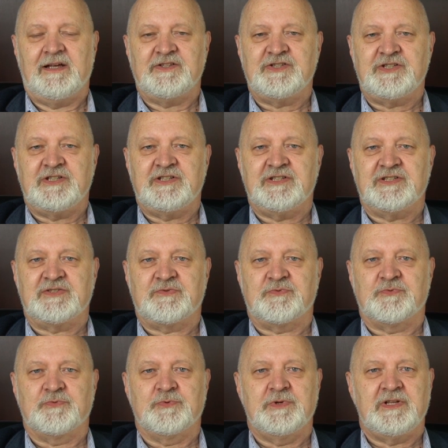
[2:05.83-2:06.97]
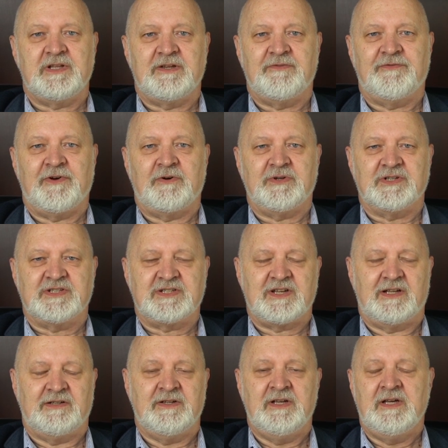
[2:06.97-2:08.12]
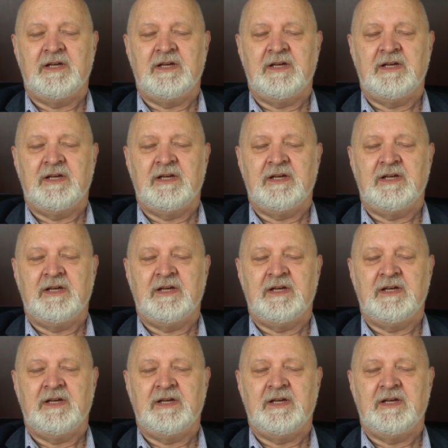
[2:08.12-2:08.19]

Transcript: She just really focused on